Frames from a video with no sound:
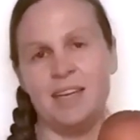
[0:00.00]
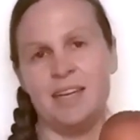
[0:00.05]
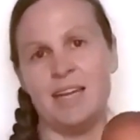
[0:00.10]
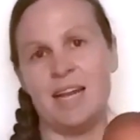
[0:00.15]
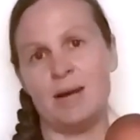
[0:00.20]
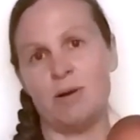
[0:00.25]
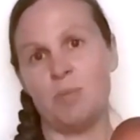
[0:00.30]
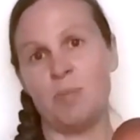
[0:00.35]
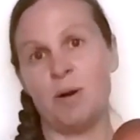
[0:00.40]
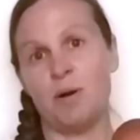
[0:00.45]

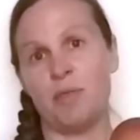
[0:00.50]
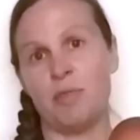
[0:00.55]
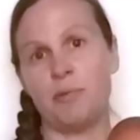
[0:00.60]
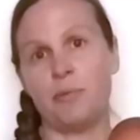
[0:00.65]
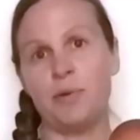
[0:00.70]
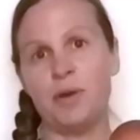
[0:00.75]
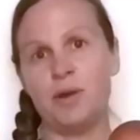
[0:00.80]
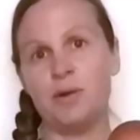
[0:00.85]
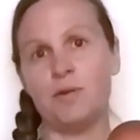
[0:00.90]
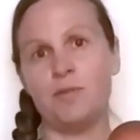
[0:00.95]
Now, about
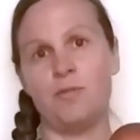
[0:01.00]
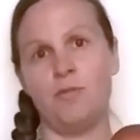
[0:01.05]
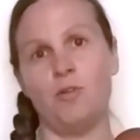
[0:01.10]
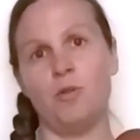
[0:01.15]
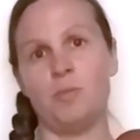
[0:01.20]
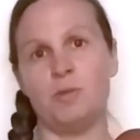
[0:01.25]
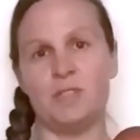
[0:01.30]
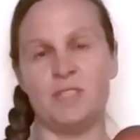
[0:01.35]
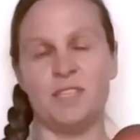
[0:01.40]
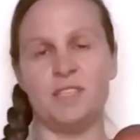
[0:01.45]
3 or
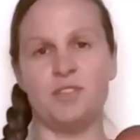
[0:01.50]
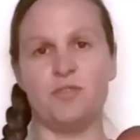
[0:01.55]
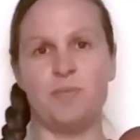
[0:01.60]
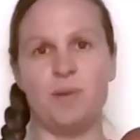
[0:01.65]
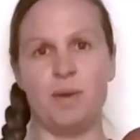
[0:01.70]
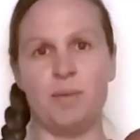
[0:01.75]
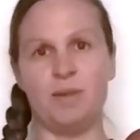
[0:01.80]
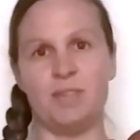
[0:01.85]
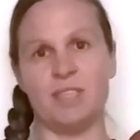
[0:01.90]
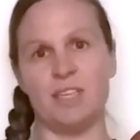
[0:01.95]
4% of
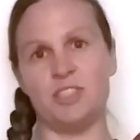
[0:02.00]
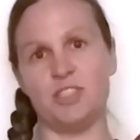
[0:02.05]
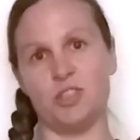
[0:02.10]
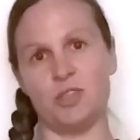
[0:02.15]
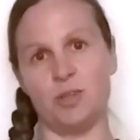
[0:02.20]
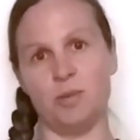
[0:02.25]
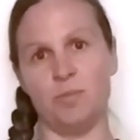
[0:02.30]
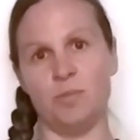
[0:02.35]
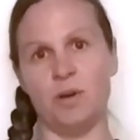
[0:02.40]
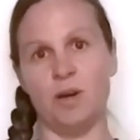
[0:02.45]
babies at
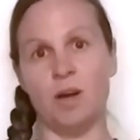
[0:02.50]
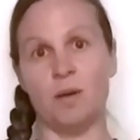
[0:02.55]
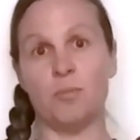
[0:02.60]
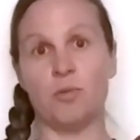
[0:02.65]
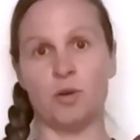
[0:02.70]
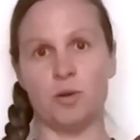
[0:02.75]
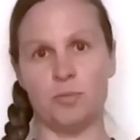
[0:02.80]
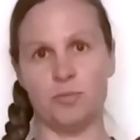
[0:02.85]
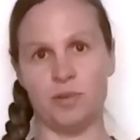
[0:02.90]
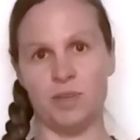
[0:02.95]
term are
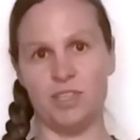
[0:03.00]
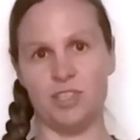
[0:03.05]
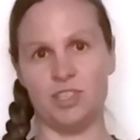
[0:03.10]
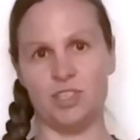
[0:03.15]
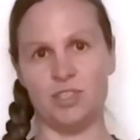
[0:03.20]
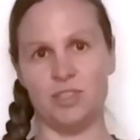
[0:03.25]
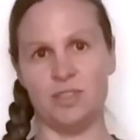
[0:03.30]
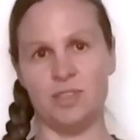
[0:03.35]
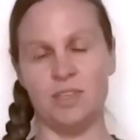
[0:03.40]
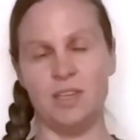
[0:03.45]
born
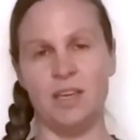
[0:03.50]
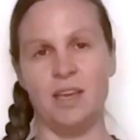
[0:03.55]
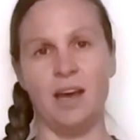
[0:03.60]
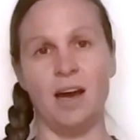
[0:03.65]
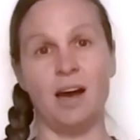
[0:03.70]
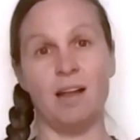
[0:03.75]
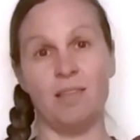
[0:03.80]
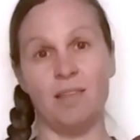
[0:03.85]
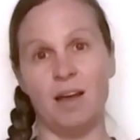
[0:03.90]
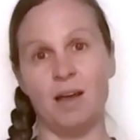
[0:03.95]
breech.
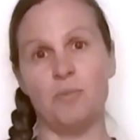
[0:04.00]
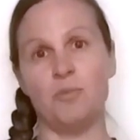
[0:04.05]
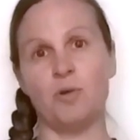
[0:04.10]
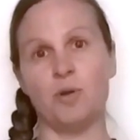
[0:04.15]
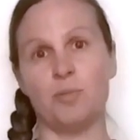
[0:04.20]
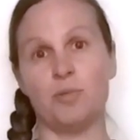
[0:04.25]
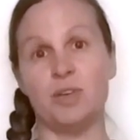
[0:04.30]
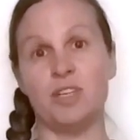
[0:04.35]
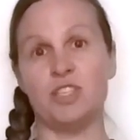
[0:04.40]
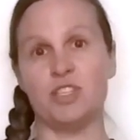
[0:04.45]
A lot
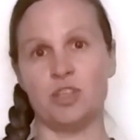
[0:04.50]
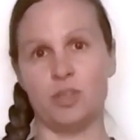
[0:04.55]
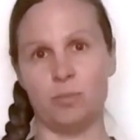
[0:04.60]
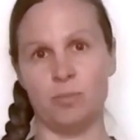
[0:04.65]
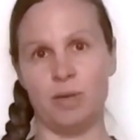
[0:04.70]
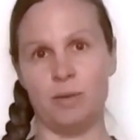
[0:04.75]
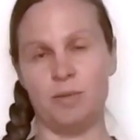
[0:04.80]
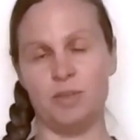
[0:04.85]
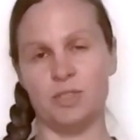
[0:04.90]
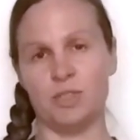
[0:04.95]
more preterm
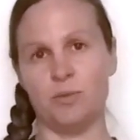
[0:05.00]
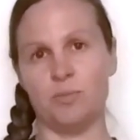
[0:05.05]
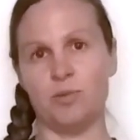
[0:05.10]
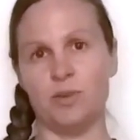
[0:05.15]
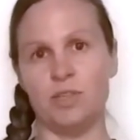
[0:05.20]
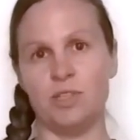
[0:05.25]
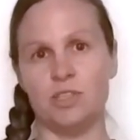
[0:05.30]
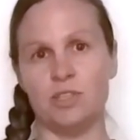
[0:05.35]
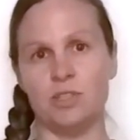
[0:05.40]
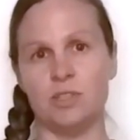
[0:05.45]
babies are
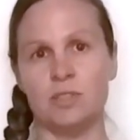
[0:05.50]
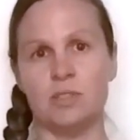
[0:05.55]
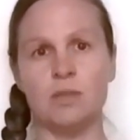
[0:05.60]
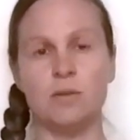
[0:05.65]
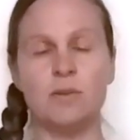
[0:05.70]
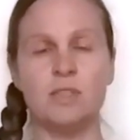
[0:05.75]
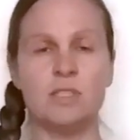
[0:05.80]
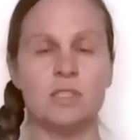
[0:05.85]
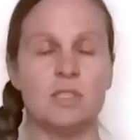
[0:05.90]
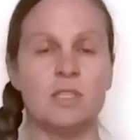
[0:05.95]
breech.
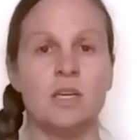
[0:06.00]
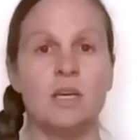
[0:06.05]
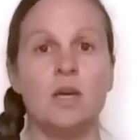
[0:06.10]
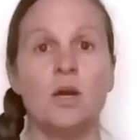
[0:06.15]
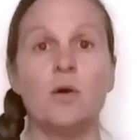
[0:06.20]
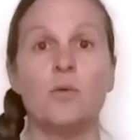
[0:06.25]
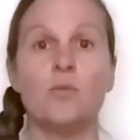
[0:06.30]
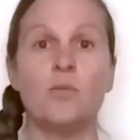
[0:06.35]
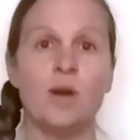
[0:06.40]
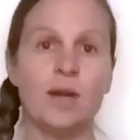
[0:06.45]
So it's
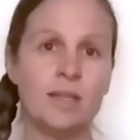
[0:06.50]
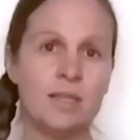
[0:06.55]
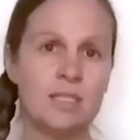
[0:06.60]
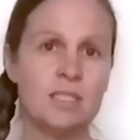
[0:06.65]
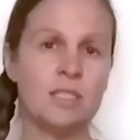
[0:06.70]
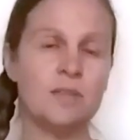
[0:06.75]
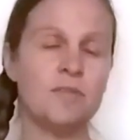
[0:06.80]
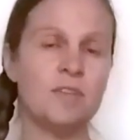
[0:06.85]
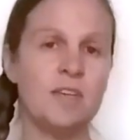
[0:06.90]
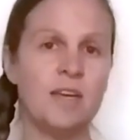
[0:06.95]

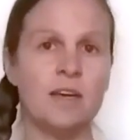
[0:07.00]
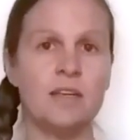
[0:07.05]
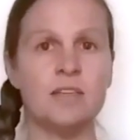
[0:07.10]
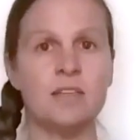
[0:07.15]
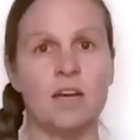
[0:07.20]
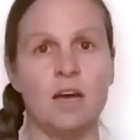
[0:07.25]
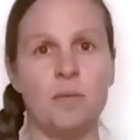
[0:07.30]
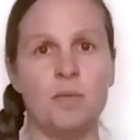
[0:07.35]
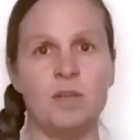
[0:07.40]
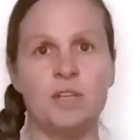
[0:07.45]
relatively
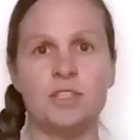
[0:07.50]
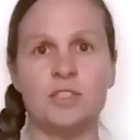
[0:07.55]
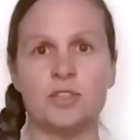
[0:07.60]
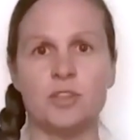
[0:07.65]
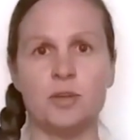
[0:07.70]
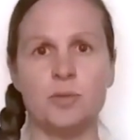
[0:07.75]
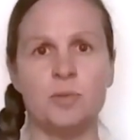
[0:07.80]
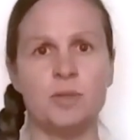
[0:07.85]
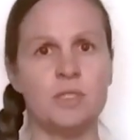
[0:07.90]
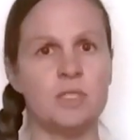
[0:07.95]
uncommon at
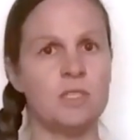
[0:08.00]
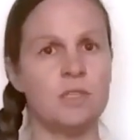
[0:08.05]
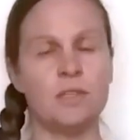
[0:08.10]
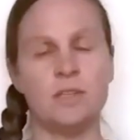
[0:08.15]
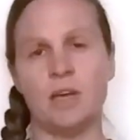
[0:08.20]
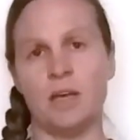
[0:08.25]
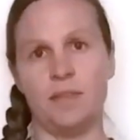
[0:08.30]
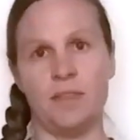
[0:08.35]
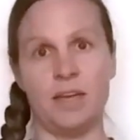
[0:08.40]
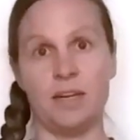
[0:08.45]
term, but still
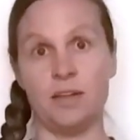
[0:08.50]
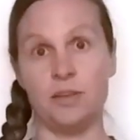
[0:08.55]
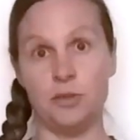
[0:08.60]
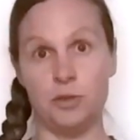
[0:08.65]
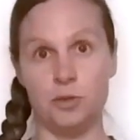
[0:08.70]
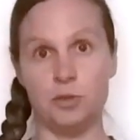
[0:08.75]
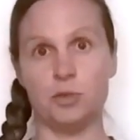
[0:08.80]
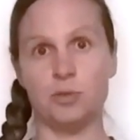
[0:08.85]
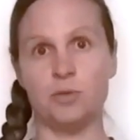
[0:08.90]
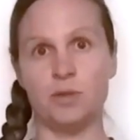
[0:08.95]
not that
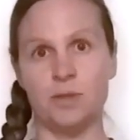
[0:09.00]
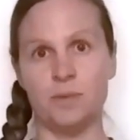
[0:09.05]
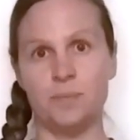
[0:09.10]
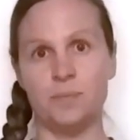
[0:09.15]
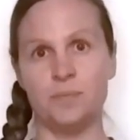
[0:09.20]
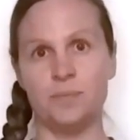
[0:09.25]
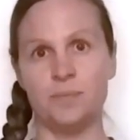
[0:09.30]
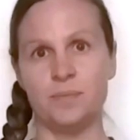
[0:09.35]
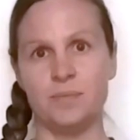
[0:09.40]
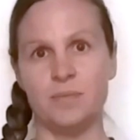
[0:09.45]

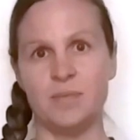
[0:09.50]
unusual.